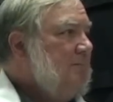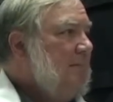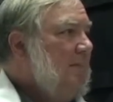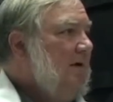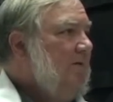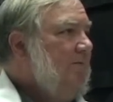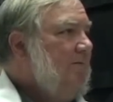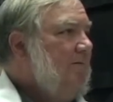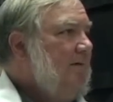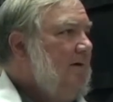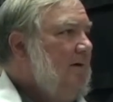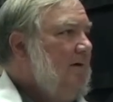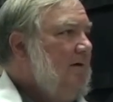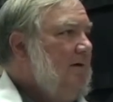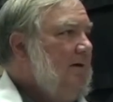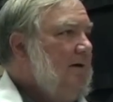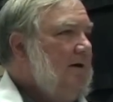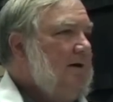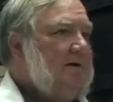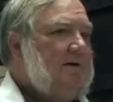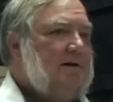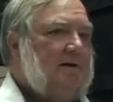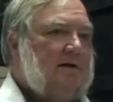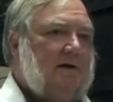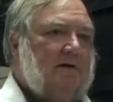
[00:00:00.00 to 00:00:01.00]
if you
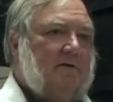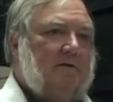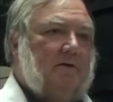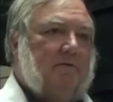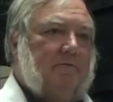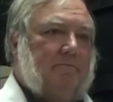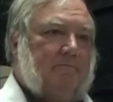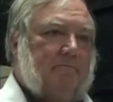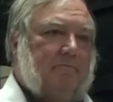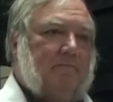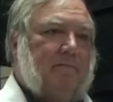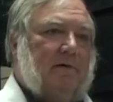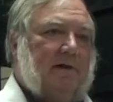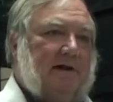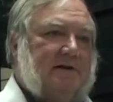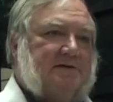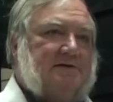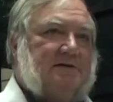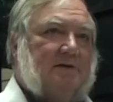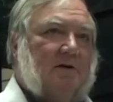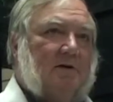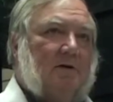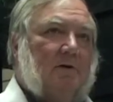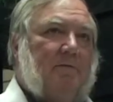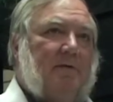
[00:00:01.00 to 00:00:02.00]
need to give the plants
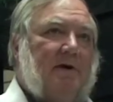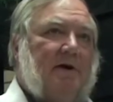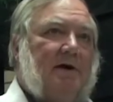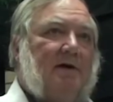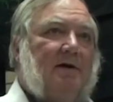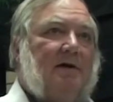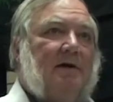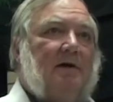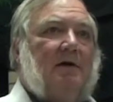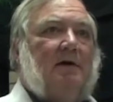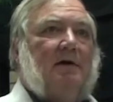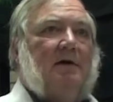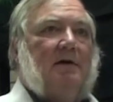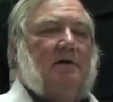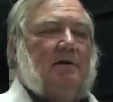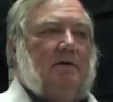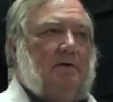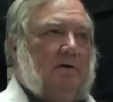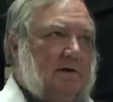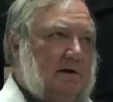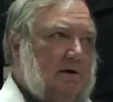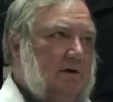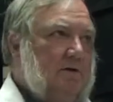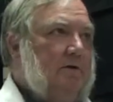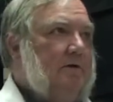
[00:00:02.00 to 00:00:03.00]
a little bit, you
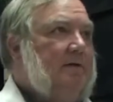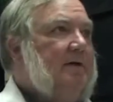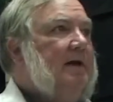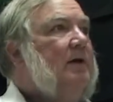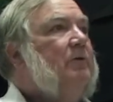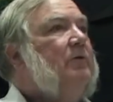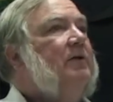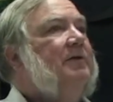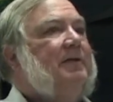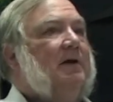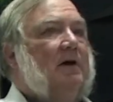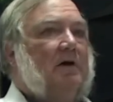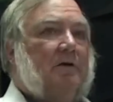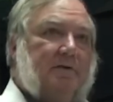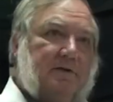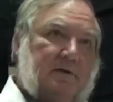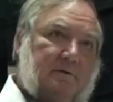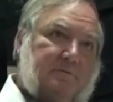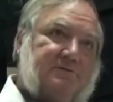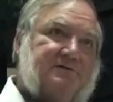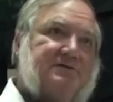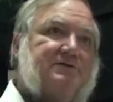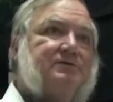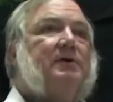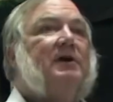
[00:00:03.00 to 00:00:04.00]
can do that without them
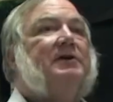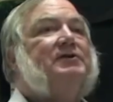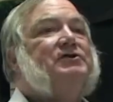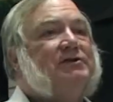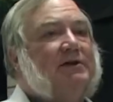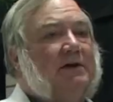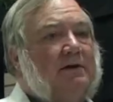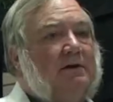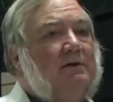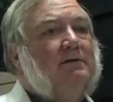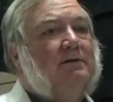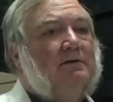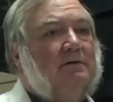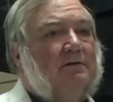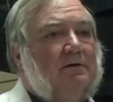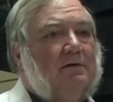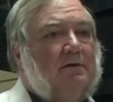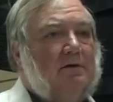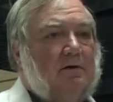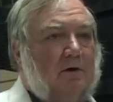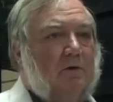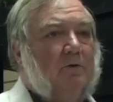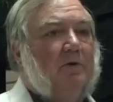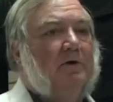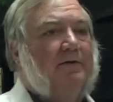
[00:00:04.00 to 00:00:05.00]
stretching
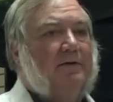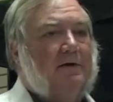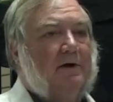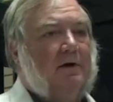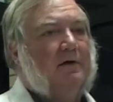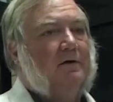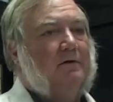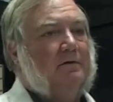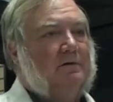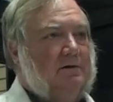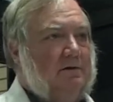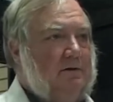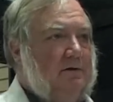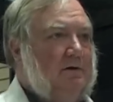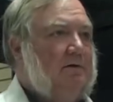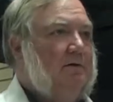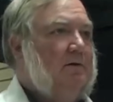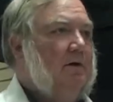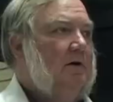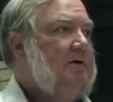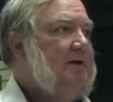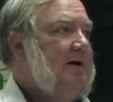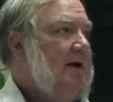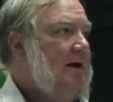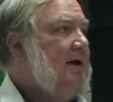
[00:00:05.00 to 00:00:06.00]
or without
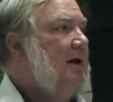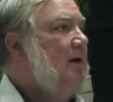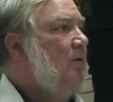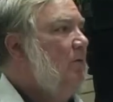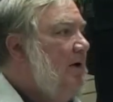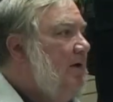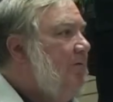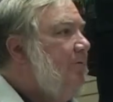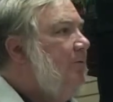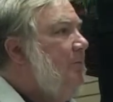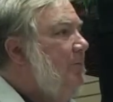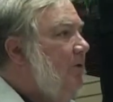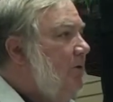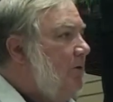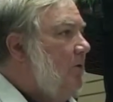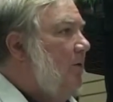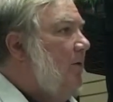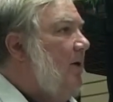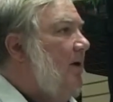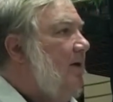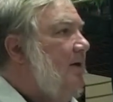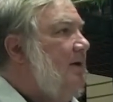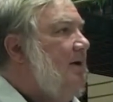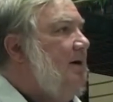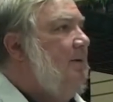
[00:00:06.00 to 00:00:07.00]
or taking away from your
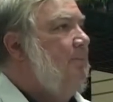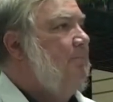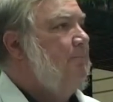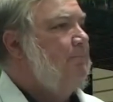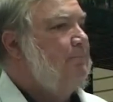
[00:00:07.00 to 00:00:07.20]
quality.